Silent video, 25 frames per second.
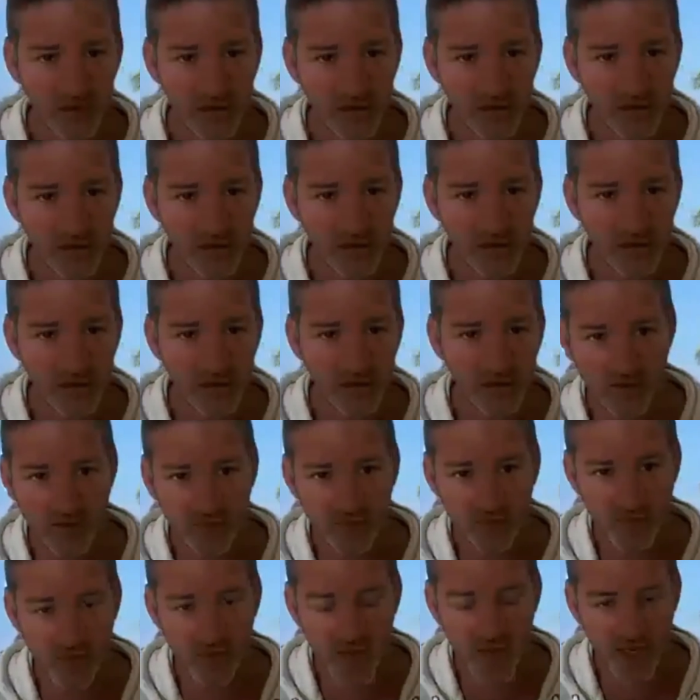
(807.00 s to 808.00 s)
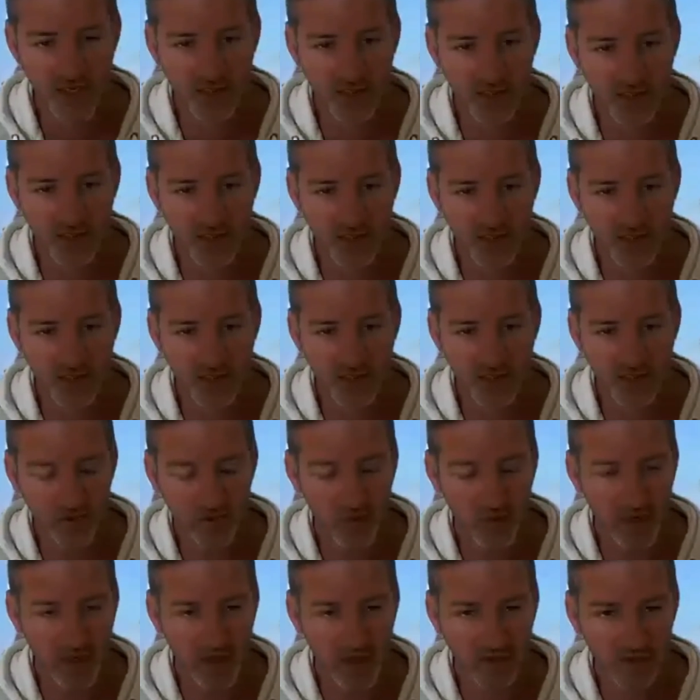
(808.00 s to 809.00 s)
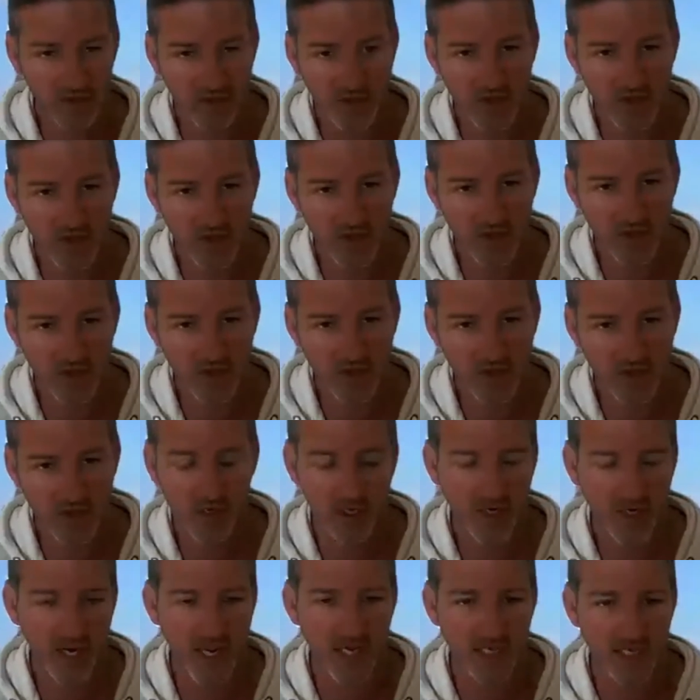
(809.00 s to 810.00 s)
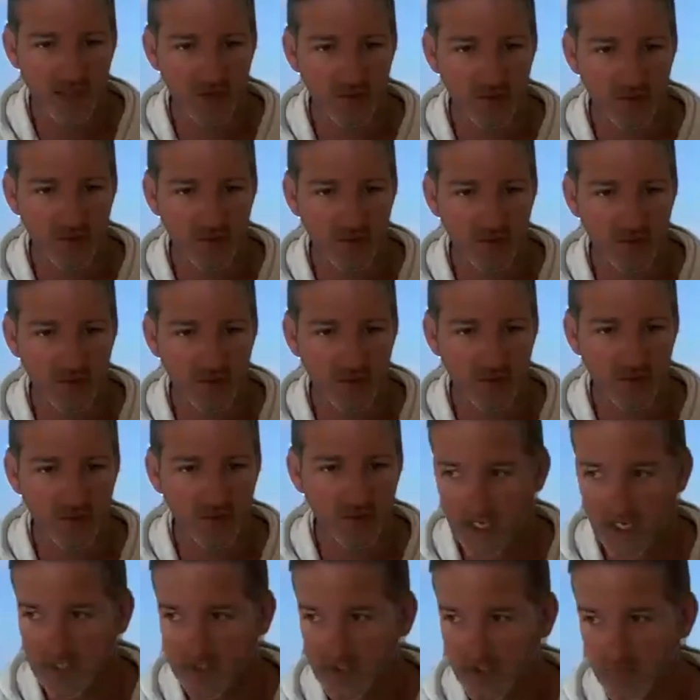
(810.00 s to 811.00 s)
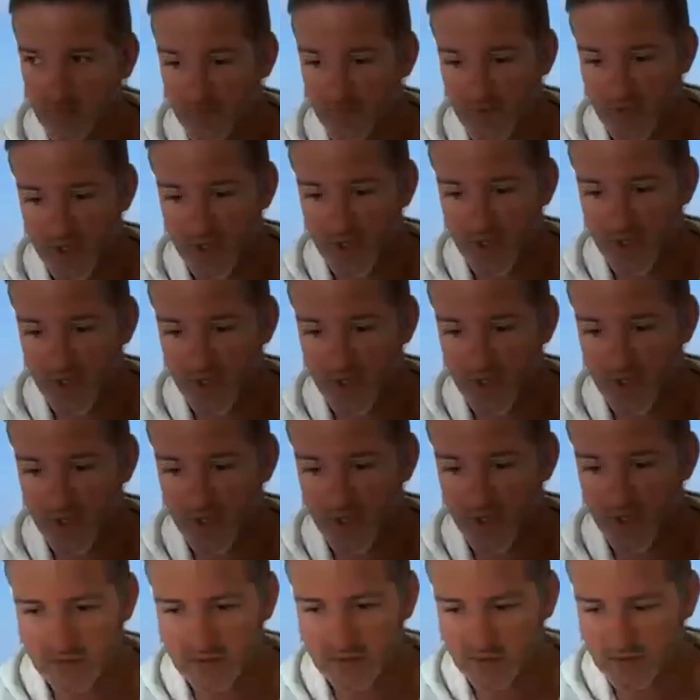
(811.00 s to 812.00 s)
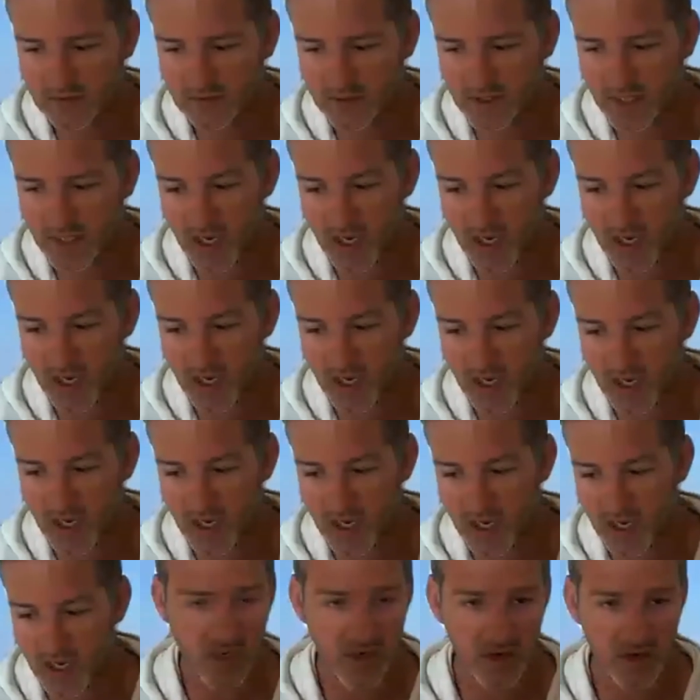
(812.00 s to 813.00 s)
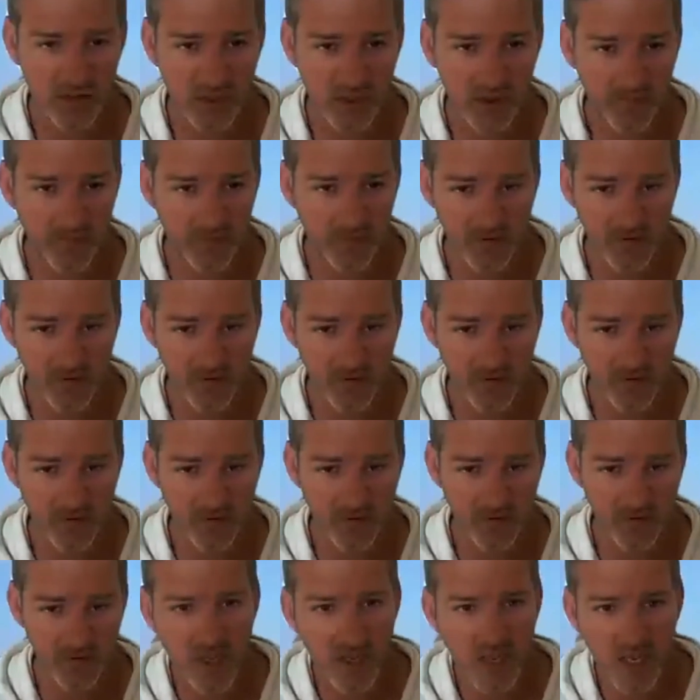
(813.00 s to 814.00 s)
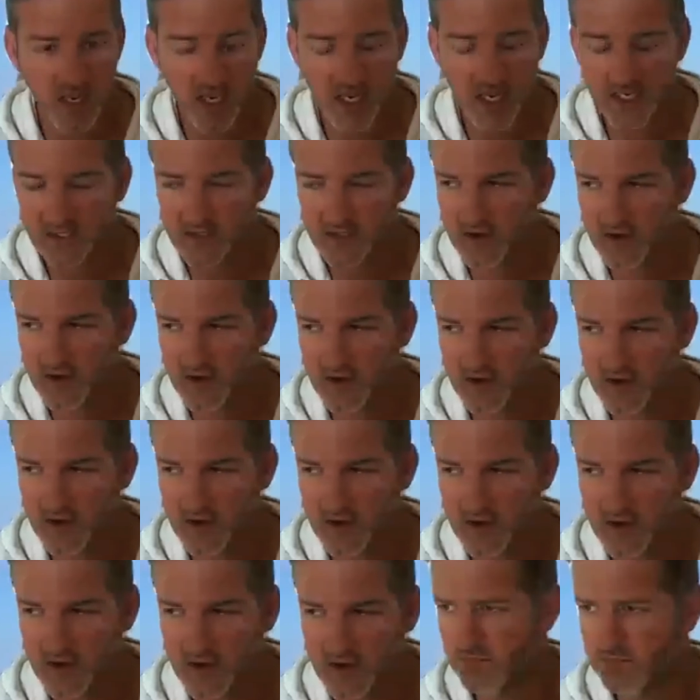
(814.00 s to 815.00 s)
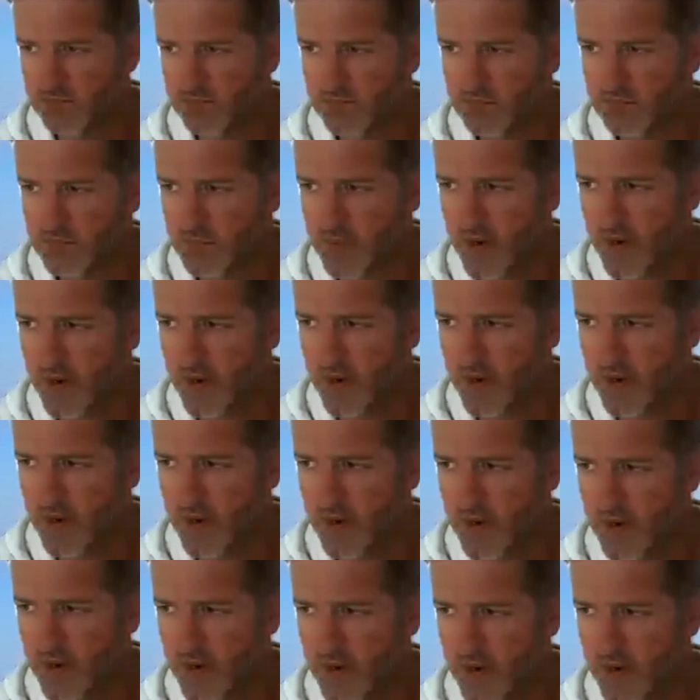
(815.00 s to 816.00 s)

So it's between the two, and that is something that, you know, it makes a huge difference. It's like about a year and a